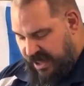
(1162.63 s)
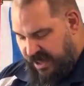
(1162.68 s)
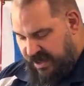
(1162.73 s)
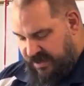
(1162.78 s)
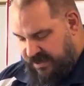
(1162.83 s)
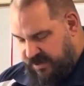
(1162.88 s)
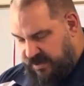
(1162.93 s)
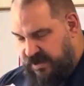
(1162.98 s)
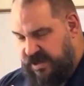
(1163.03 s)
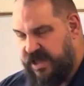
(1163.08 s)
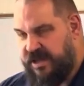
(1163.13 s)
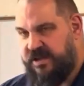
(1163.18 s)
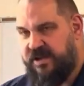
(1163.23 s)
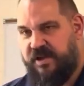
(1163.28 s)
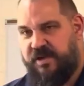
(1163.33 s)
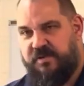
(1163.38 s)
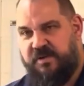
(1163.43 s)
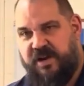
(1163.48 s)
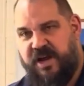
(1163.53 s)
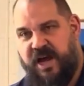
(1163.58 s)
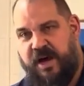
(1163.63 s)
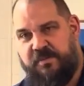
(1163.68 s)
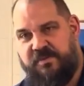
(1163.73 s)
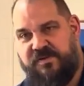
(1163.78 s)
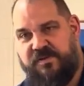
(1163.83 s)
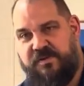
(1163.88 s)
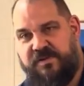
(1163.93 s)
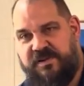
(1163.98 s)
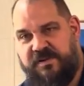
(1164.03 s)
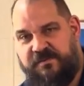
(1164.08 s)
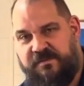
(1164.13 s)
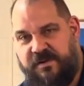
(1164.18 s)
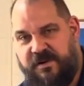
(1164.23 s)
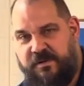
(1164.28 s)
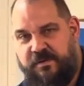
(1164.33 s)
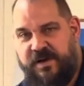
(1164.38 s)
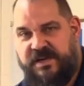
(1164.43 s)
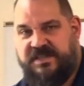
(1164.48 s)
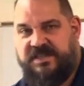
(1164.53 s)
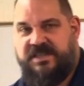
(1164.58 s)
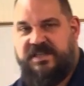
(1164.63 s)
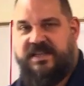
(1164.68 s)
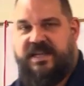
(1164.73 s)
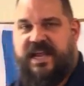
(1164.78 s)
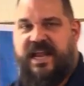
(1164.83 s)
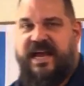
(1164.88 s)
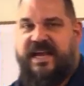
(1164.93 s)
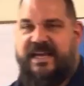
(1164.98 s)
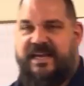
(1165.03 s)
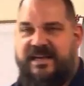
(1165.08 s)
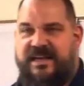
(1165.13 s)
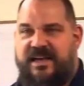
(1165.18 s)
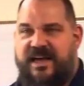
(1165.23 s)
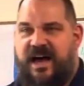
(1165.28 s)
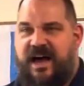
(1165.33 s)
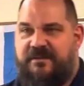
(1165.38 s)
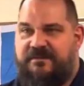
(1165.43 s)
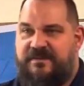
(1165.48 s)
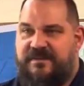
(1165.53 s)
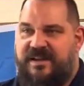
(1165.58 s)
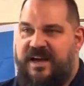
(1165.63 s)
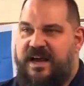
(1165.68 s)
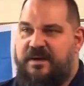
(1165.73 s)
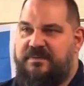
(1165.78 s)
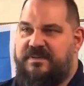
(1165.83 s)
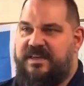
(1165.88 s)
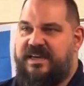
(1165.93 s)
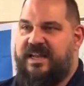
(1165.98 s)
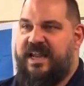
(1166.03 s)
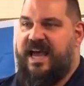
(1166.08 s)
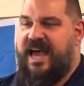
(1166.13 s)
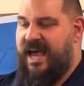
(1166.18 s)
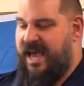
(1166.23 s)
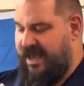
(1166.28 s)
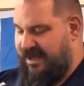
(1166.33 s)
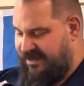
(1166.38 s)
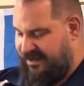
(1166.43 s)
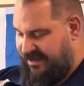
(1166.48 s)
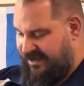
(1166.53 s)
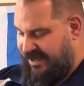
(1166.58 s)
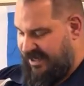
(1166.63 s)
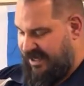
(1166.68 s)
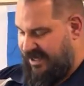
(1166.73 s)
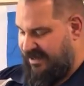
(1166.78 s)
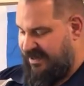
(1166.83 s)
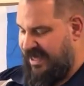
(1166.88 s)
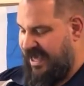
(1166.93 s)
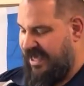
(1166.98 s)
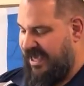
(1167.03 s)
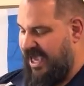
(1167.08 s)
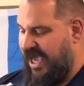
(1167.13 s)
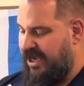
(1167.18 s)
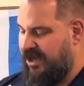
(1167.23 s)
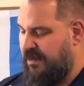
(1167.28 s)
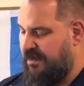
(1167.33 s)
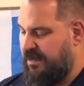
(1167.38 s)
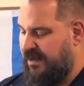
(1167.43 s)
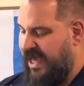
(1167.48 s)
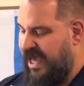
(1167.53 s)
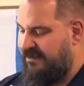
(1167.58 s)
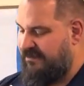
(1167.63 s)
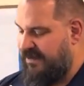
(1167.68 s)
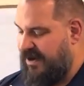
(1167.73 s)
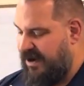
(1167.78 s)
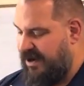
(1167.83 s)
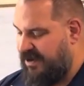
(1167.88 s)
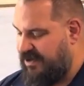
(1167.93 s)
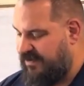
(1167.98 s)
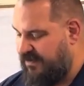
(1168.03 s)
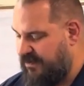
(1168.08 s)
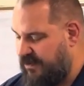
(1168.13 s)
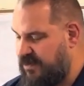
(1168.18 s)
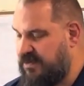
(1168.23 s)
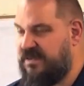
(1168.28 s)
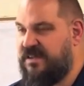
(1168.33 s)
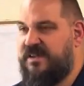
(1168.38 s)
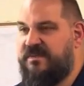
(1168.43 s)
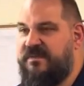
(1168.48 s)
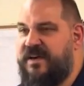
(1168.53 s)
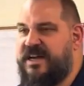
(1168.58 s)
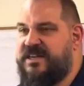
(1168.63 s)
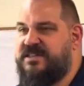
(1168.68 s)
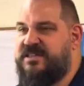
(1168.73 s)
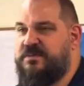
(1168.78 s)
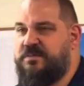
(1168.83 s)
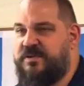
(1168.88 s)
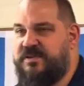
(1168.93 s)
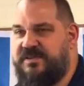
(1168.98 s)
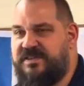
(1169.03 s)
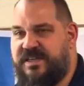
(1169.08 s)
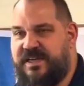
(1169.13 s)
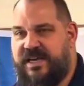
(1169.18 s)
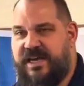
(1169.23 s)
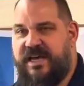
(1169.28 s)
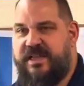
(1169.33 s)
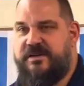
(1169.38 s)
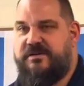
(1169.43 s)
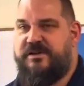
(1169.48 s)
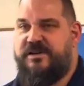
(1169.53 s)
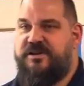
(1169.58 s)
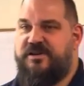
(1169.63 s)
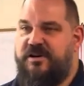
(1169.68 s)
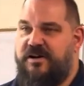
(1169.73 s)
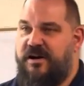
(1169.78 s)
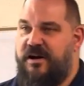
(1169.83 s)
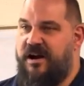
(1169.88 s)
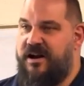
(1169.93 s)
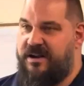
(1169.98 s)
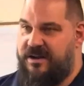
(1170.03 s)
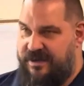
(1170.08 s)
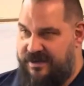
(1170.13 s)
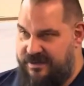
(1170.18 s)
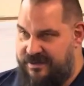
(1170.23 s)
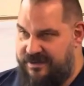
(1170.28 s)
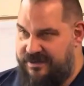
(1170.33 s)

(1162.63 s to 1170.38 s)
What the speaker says: So then it comes to a different question that I oftentimes get asked is, can you plant various fruits and vegetables together in your garden?